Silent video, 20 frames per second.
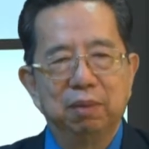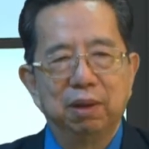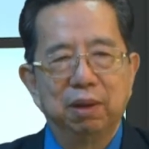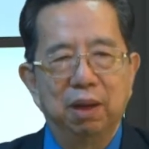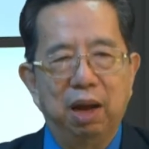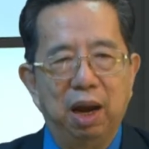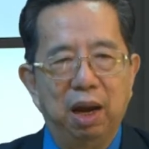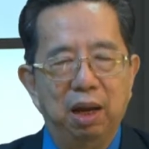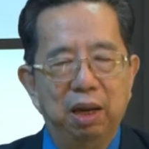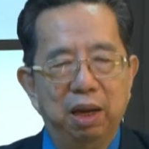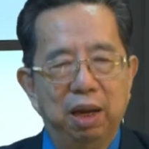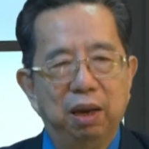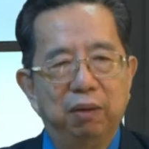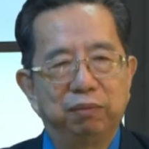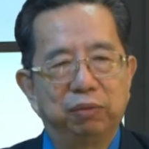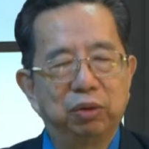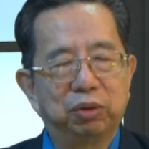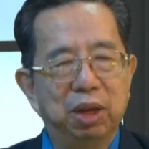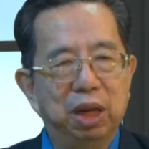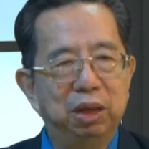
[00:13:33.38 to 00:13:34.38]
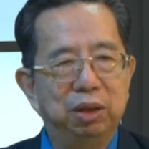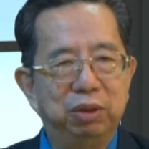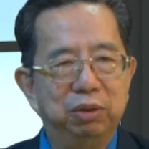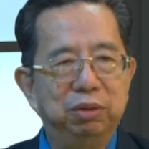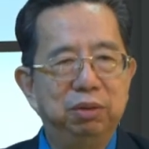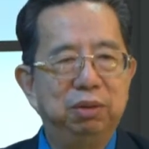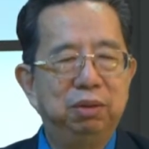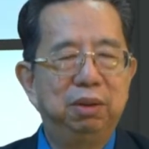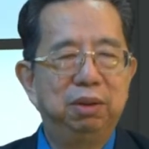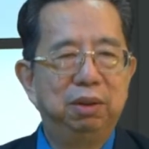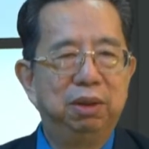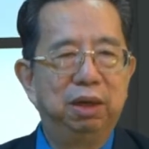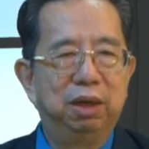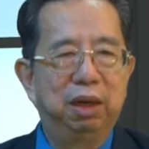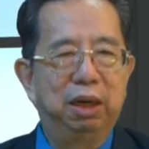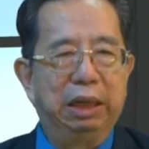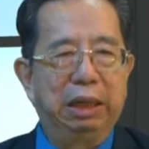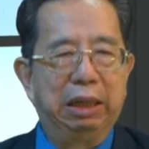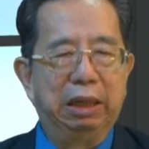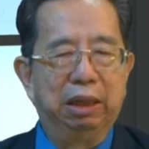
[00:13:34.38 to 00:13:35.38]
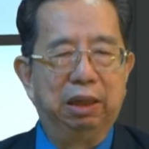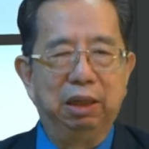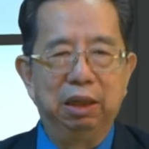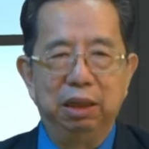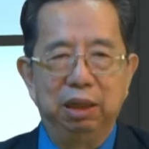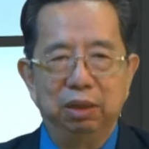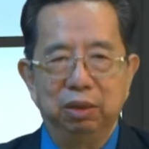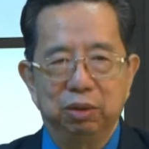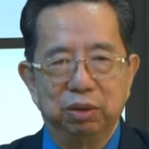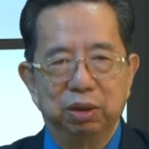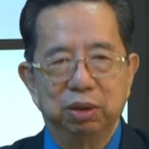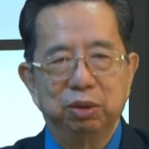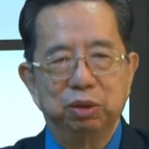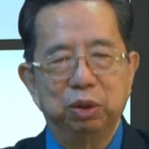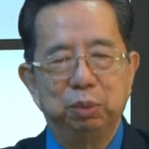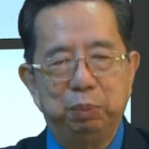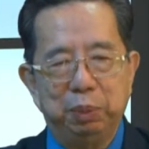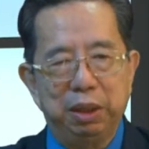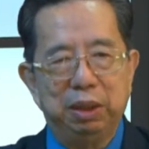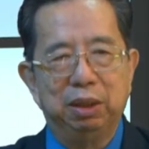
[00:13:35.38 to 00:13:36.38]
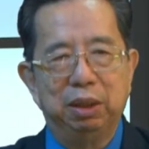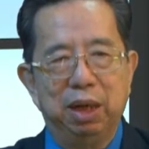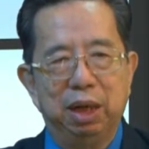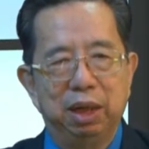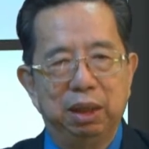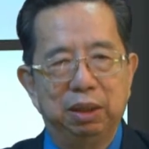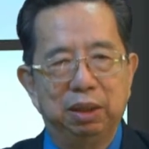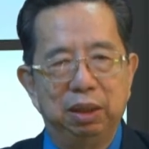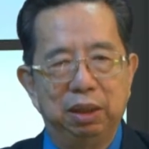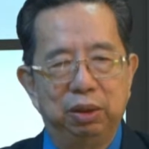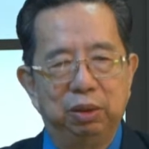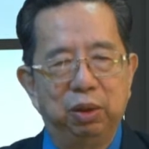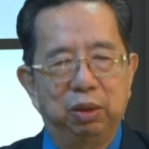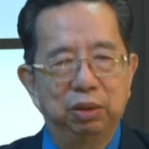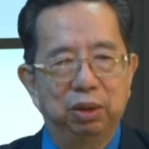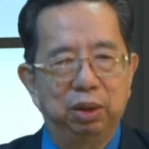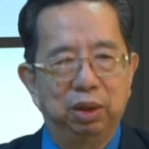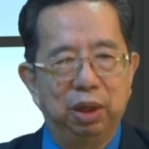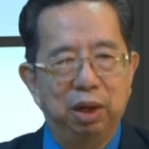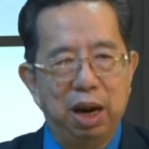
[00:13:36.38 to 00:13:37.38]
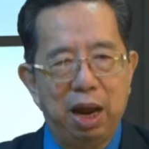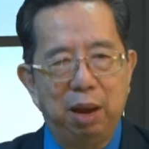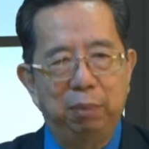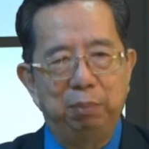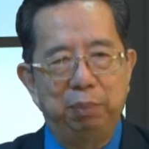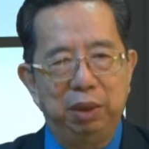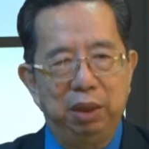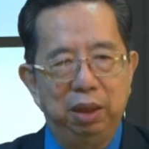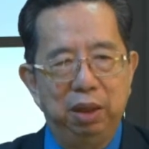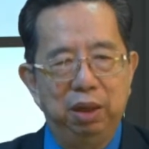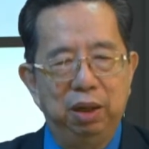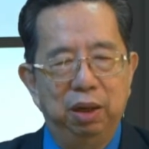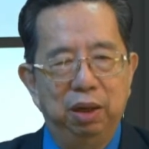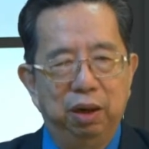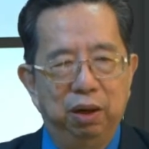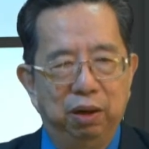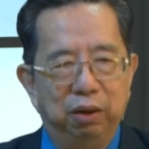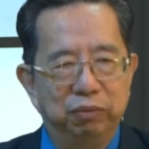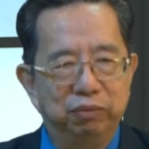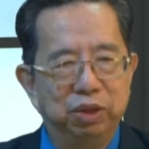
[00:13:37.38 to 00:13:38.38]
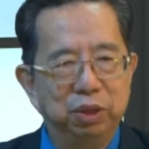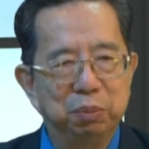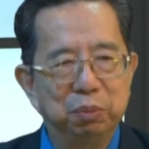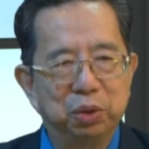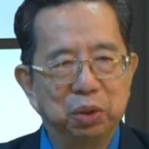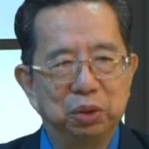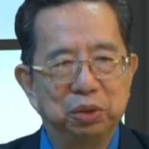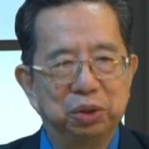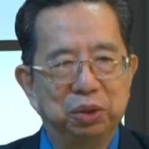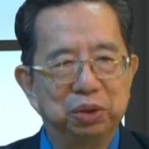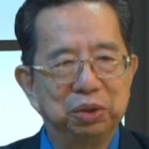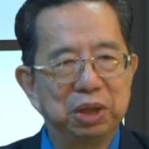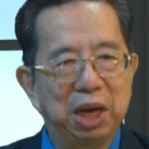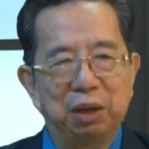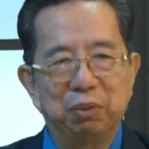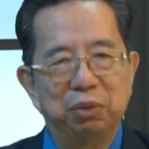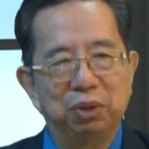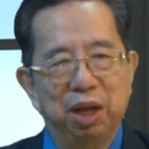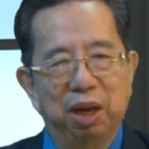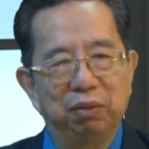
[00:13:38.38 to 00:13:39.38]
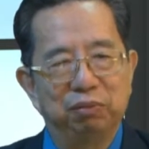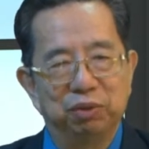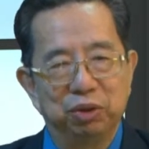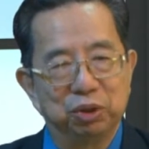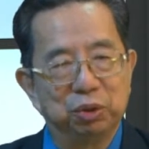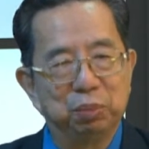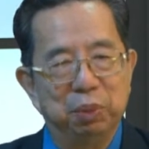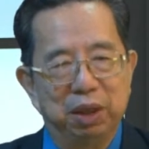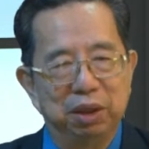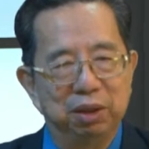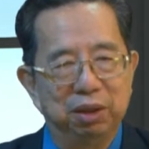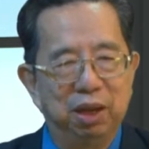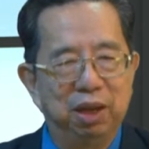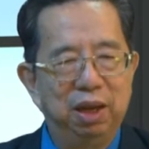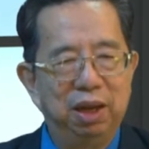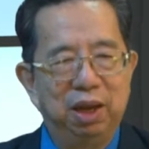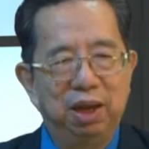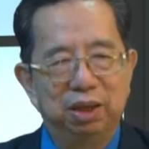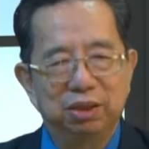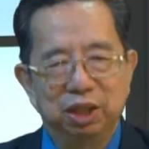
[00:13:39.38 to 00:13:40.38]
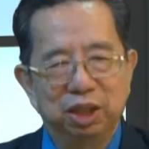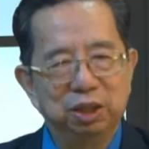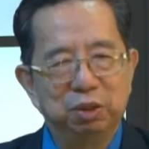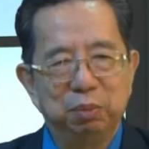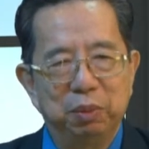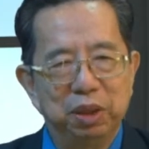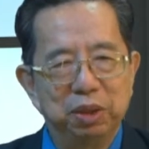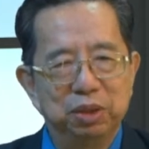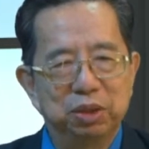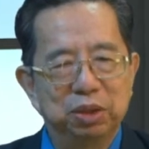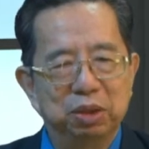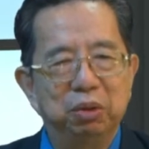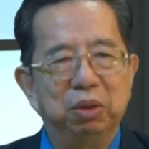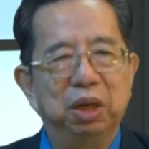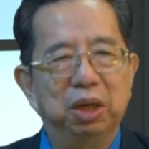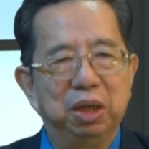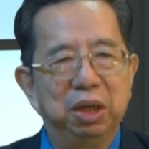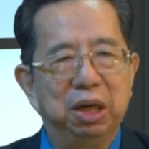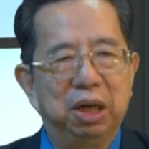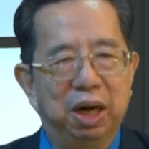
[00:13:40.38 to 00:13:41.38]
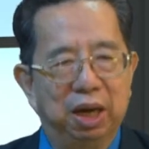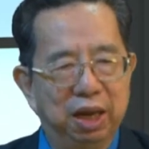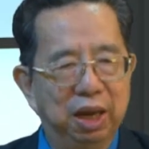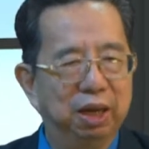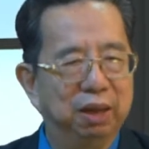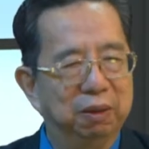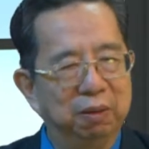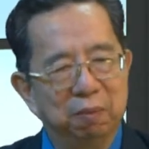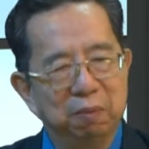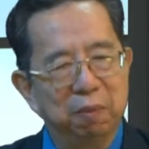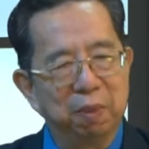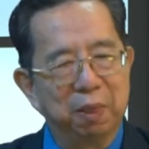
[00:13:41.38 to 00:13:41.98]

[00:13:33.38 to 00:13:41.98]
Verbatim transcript: I have to tell you, in order to speak like the daughter Happy of Jim Rogers, I would have to spend six months to a year again